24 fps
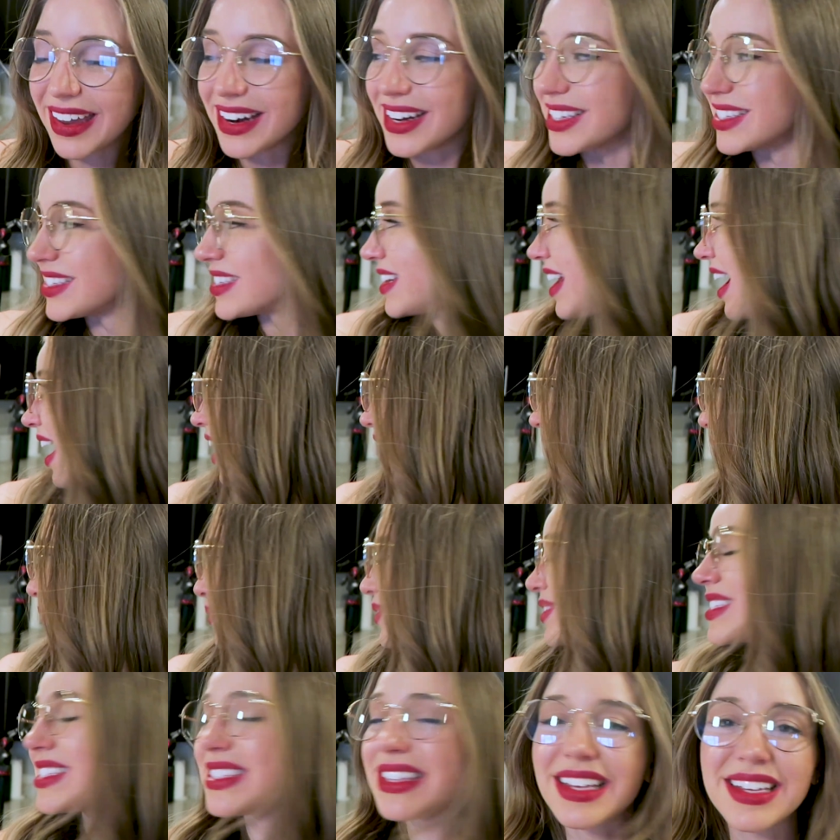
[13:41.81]
It is
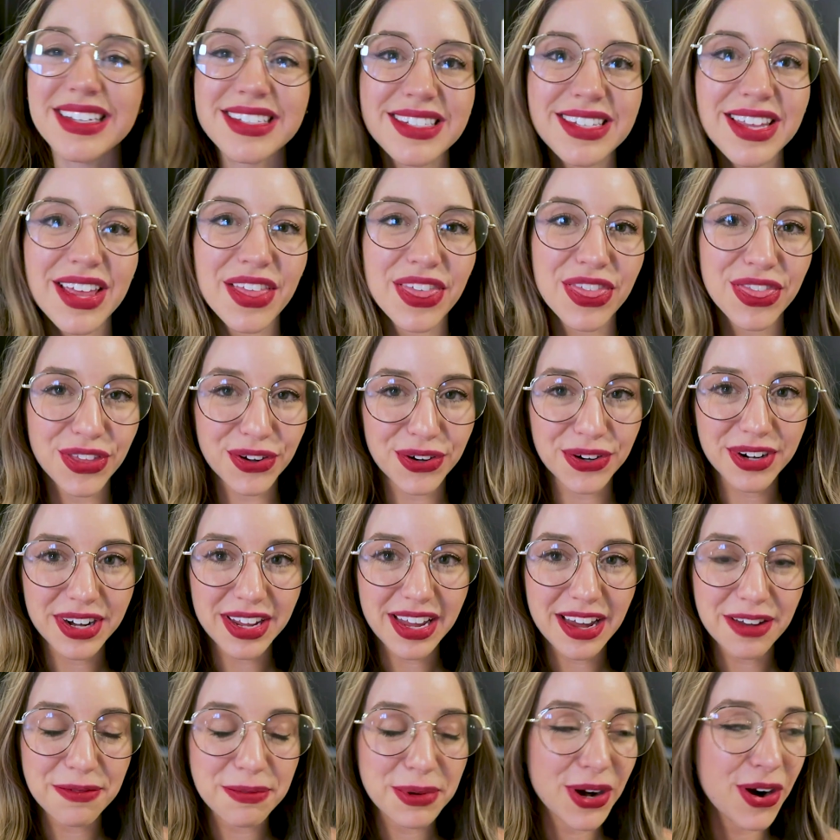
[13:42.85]
now
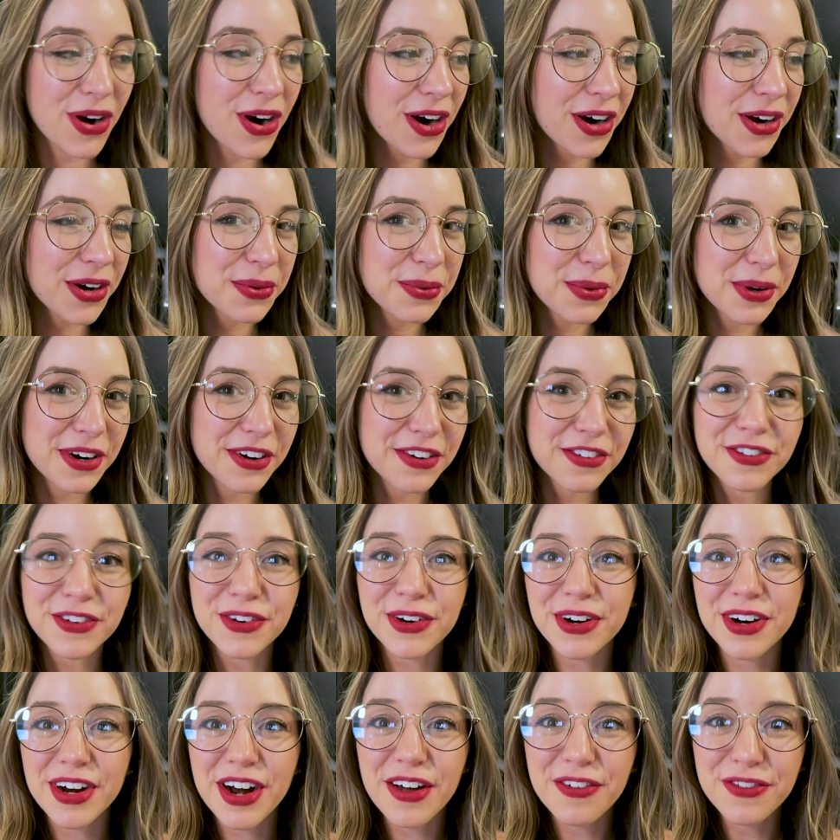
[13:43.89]
6:30. I've been hard at work
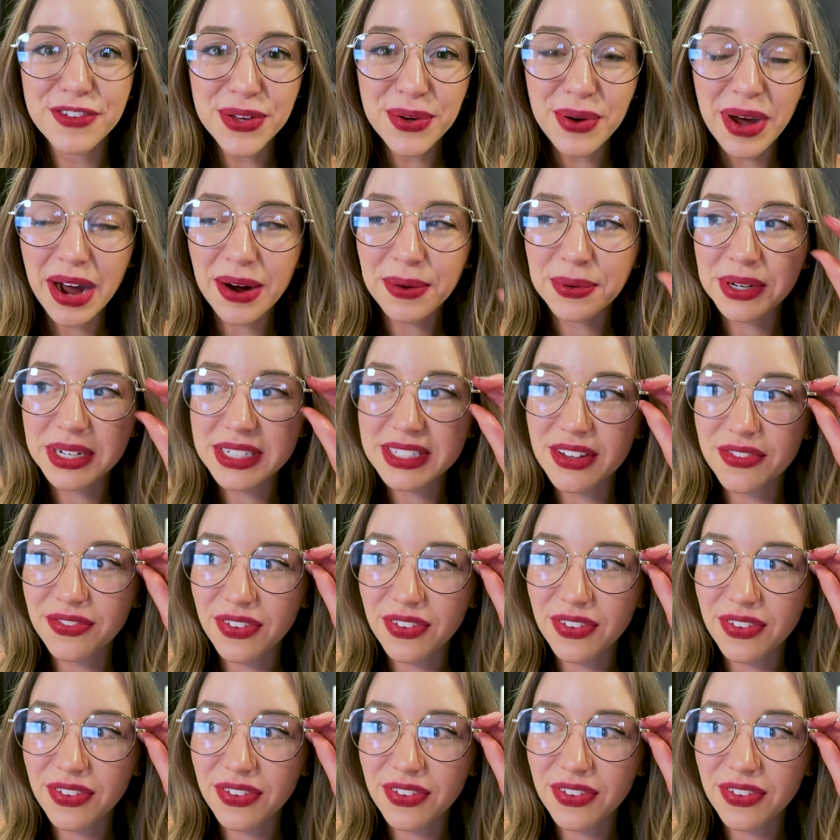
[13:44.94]
for a few hours.